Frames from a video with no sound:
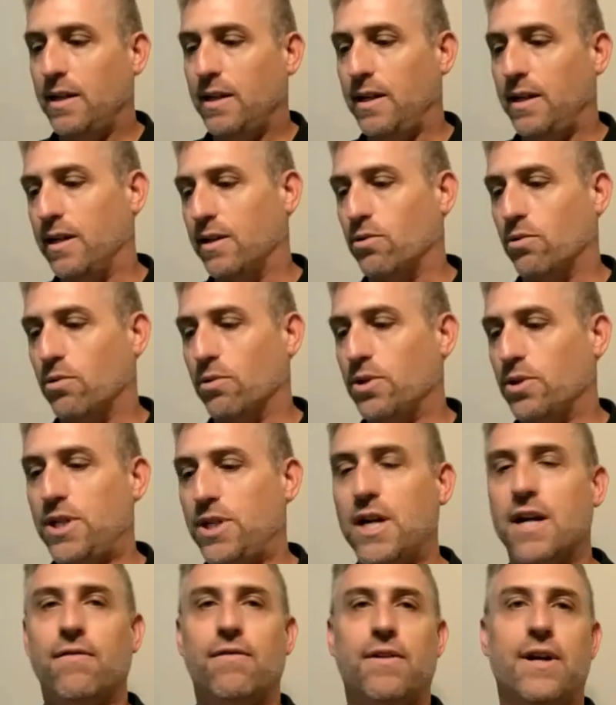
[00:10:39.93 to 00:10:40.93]
And of course, she
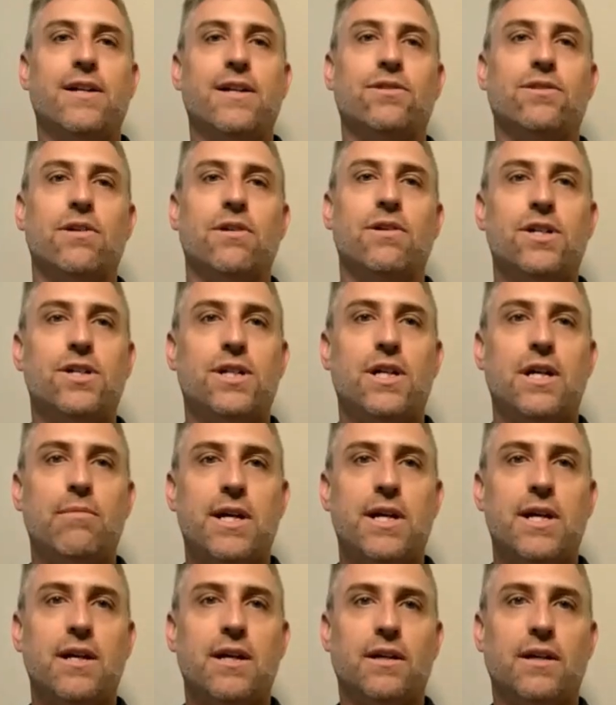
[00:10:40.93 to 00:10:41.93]
never answered, and she
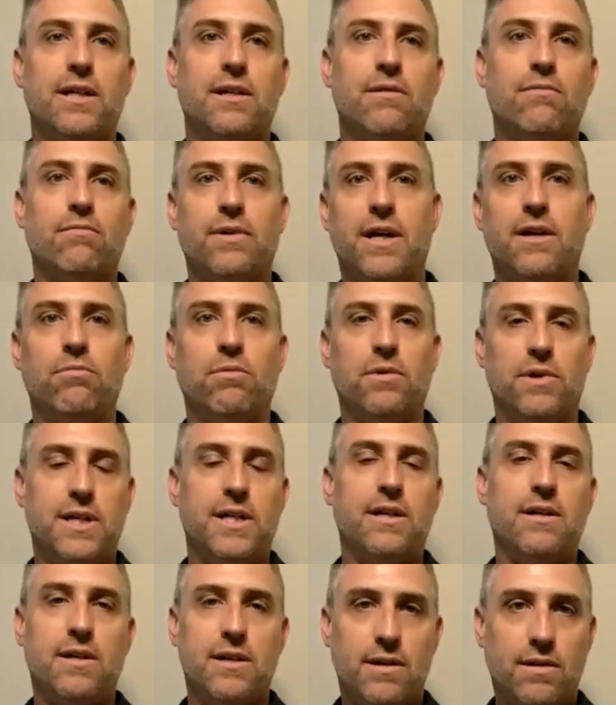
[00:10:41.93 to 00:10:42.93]
immediately read what
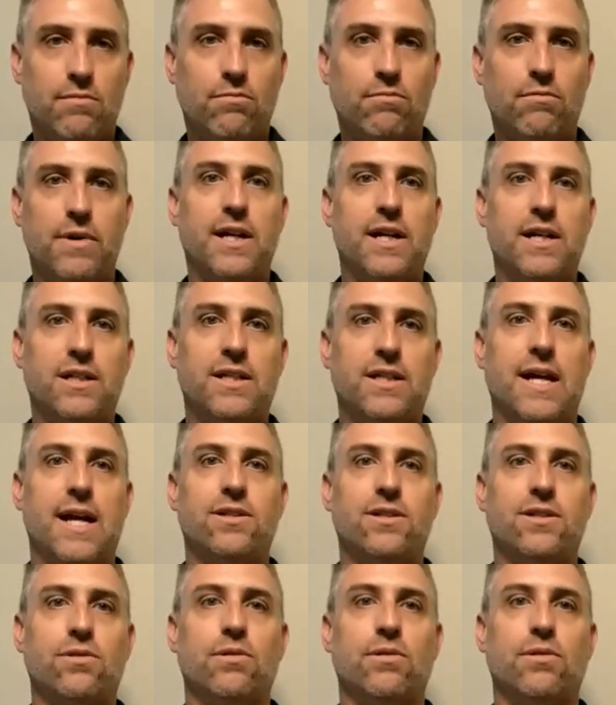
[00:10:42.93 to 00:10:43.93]
he read his
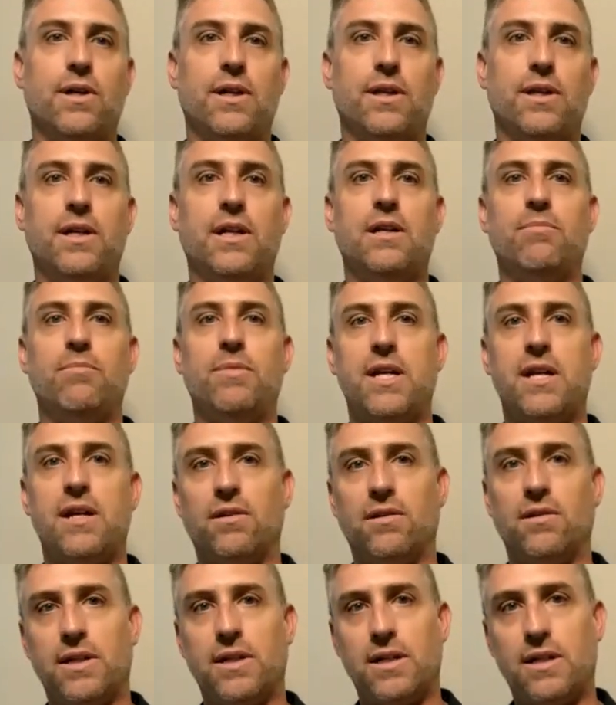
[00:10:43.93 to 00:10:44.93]
answer, and then
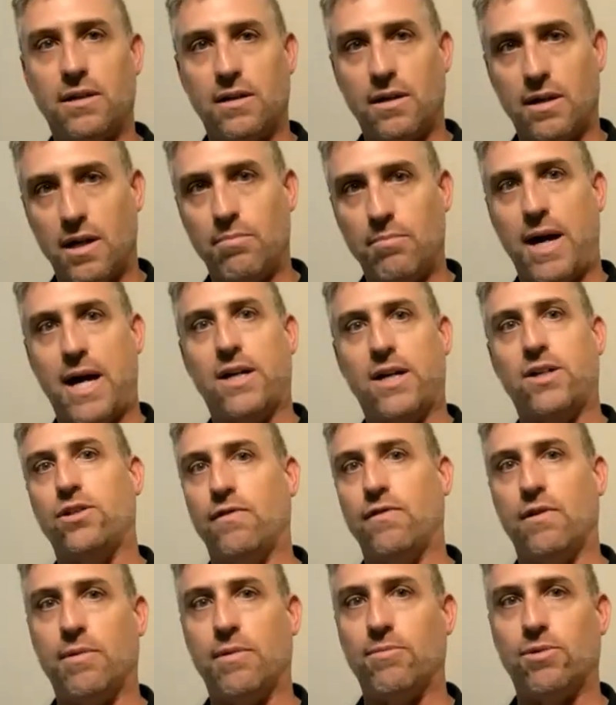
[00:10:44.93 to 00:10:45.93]
immediately unmatched
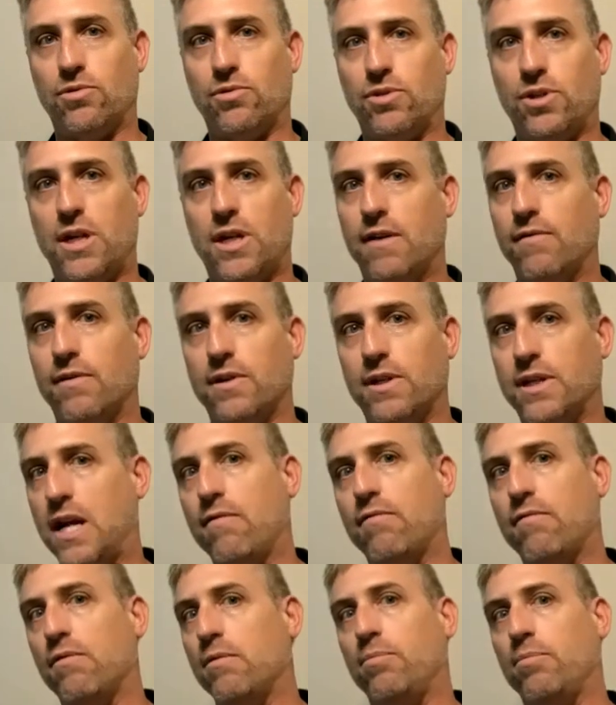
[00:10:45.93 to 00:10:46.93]
from him. So she never
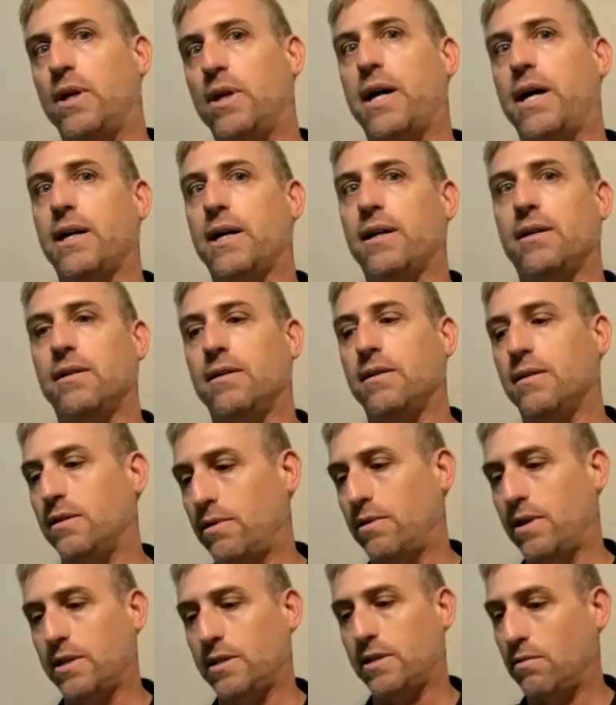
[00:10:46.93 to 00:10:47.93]
gave a reply. So
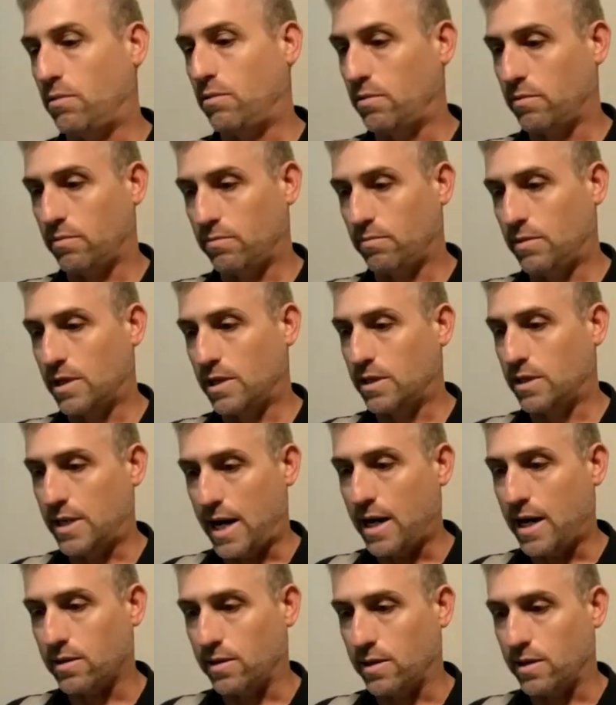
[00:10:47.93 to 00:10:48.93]
I said, well,
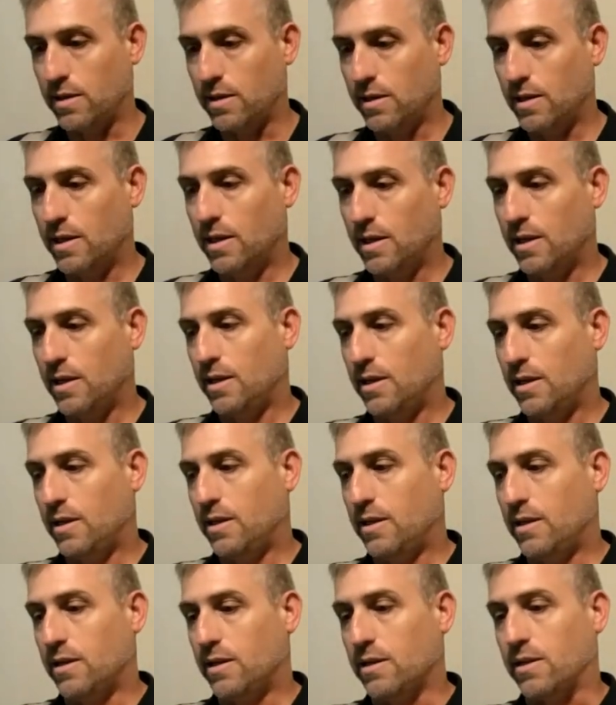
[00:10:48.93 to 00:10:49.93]
exactly,
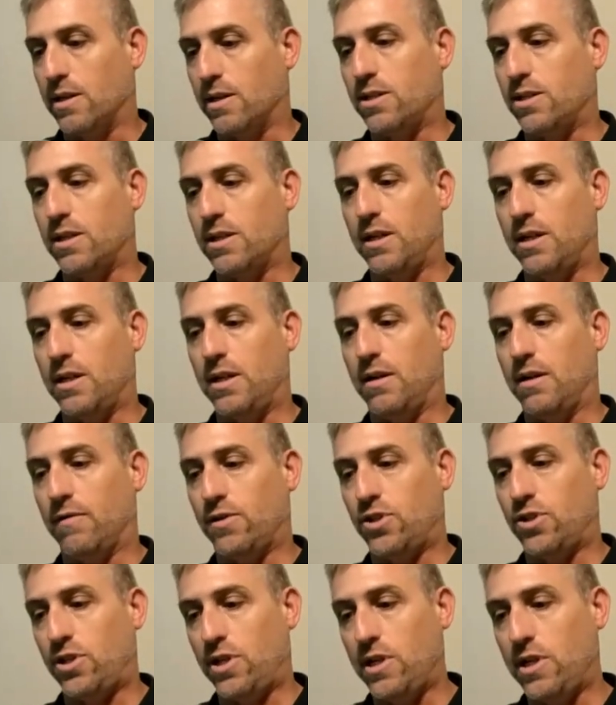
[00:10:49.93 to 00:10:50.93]
because if
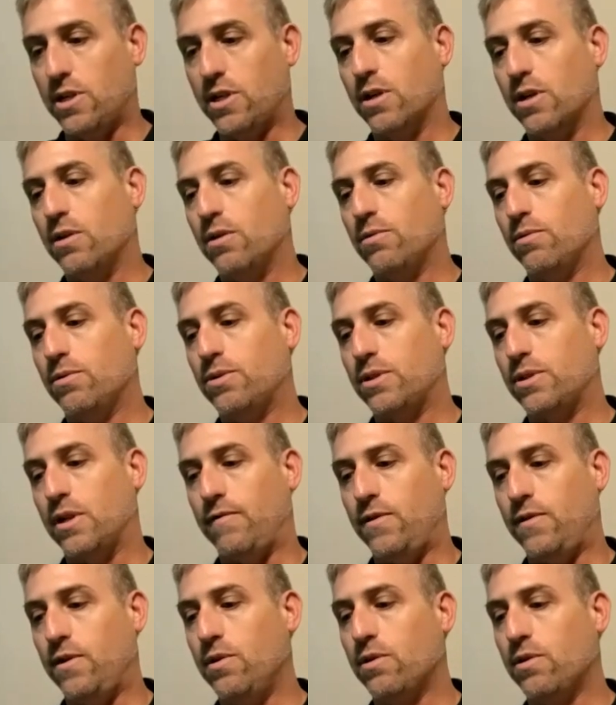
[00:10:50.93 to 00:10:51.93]
she goes, if
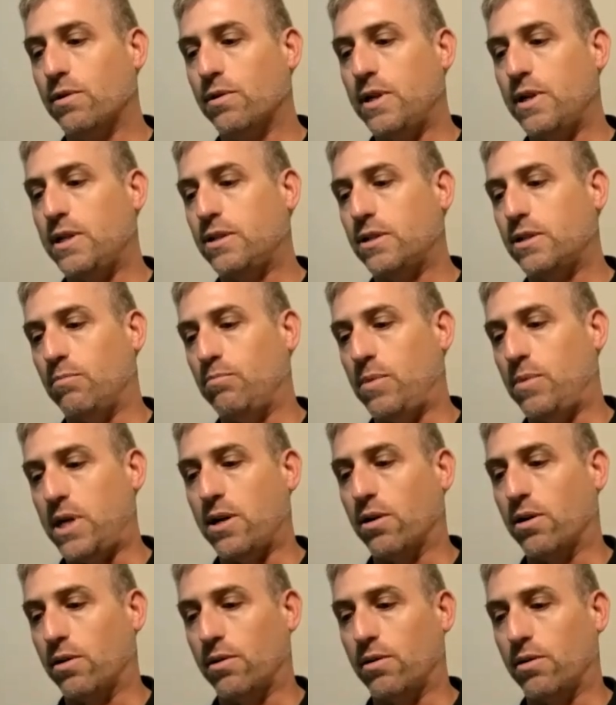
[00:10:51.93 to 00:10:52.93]
you agreed to
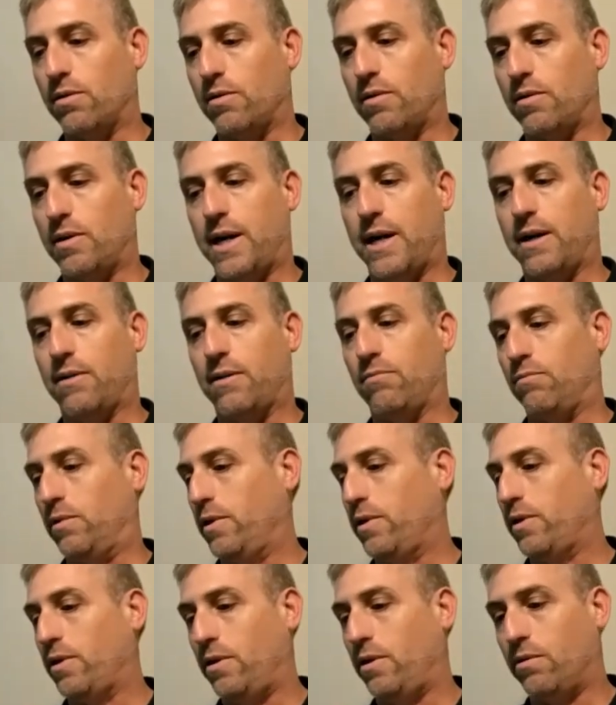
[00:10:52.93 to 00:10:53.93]
meet her at one
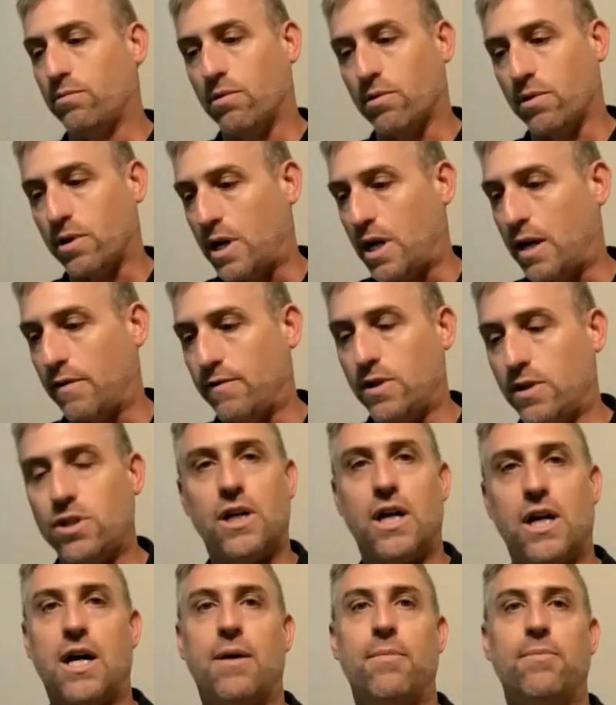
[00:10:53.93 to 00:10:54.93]
of the local coffee
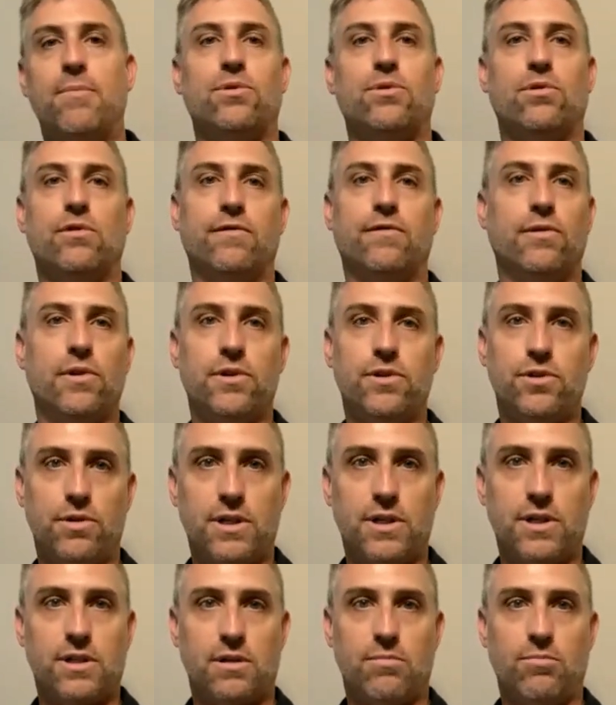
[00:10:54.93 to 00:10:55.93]
shops or for a
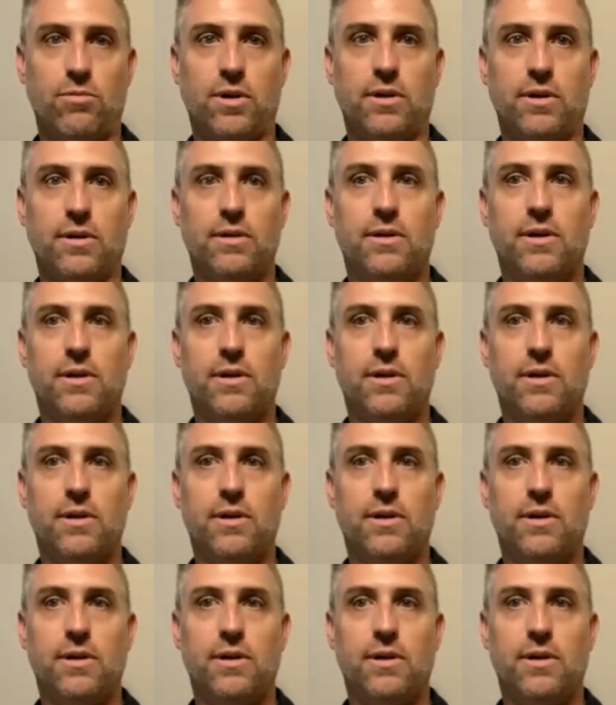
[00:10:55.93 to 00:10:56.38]
drink somewhere,